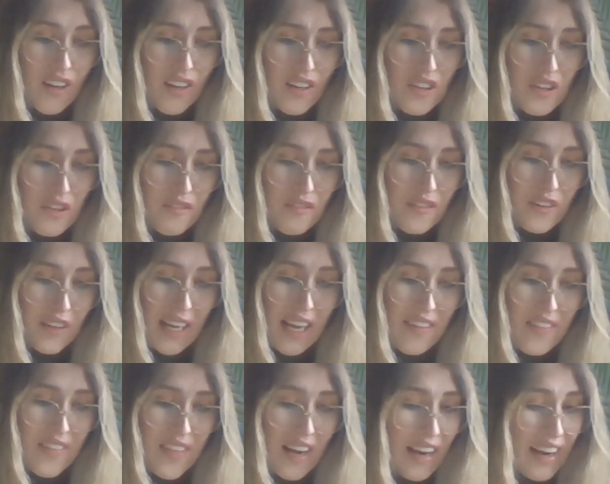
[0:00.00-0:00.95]
You
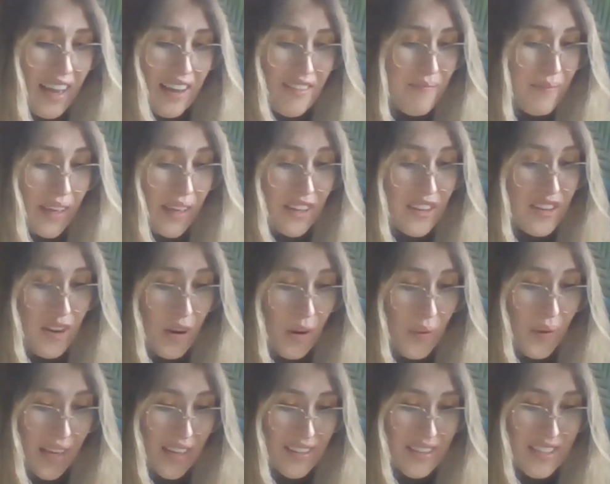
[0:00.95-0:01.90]
forget that I have made
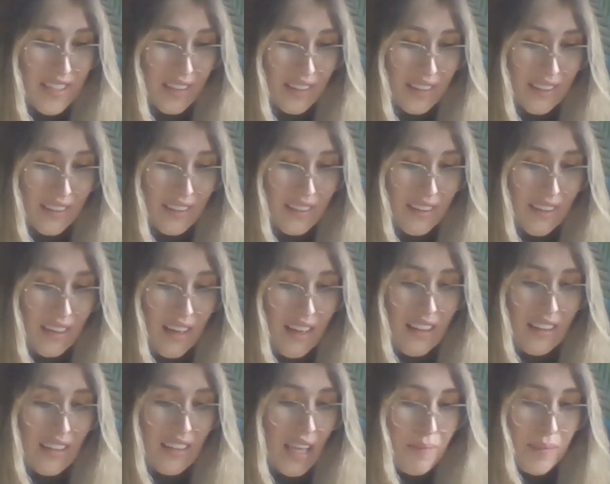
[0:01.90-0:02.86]
no answer.
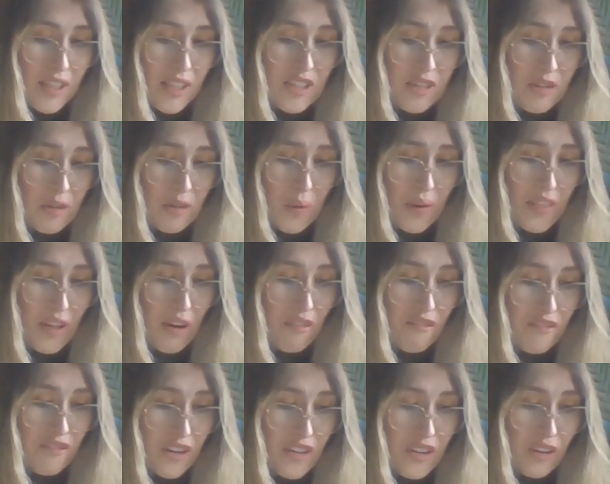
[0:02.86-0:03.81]
Let me do
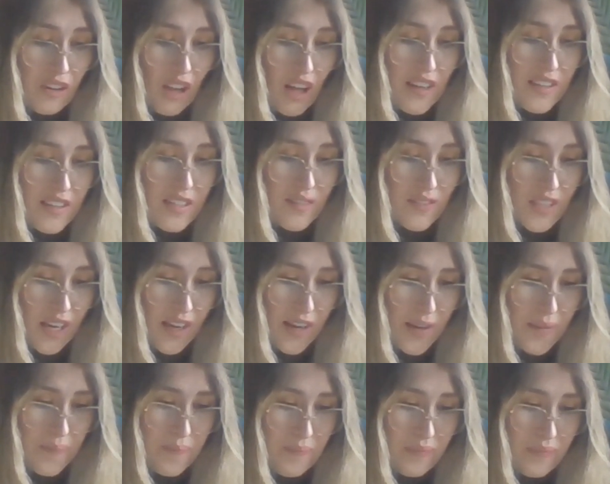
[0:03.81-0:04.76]
without further loss of
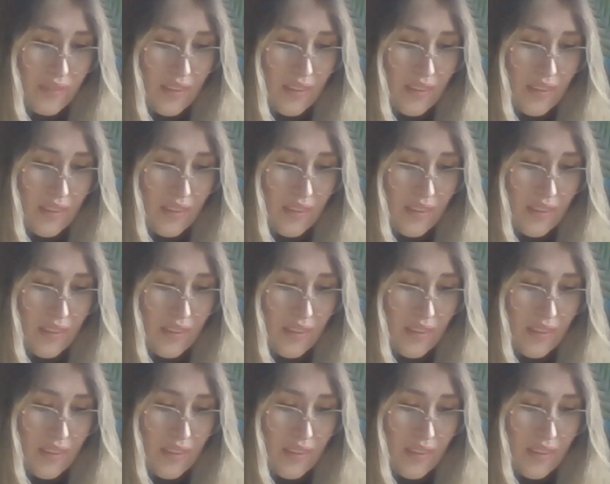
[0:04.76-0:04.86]
time.